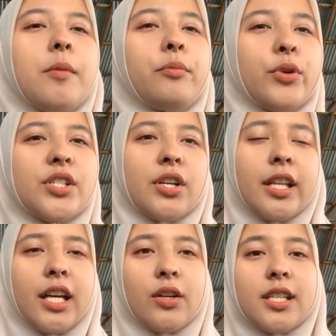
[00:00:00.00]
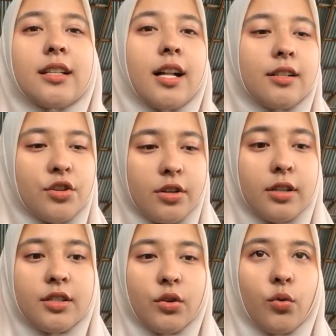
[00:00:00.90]
bridging language and culture
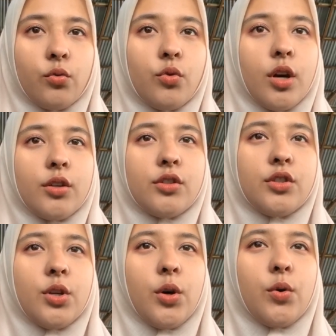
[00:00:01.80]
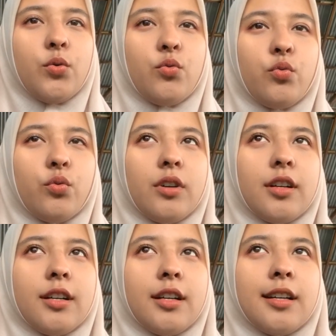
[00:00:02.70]
also. So
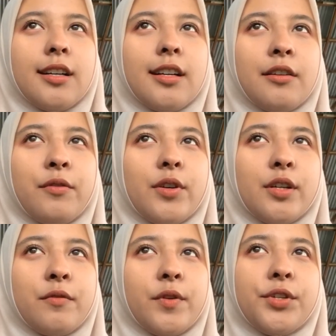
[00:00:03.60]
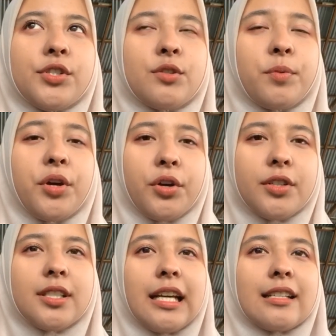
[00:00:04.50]
for the first
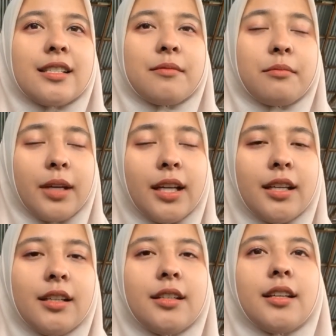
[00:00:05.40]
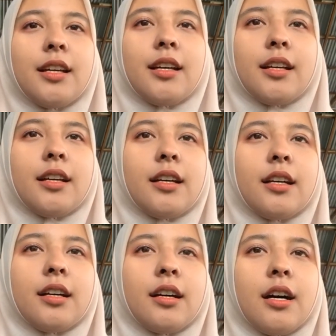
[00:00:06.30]
speakers, it's me.
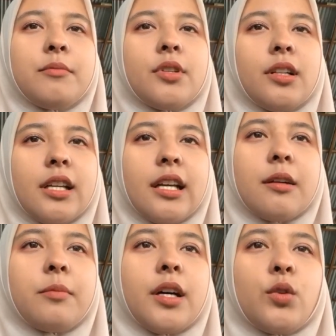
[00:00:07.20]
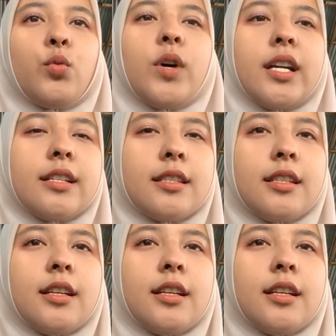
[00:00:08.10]
I'm talking about what is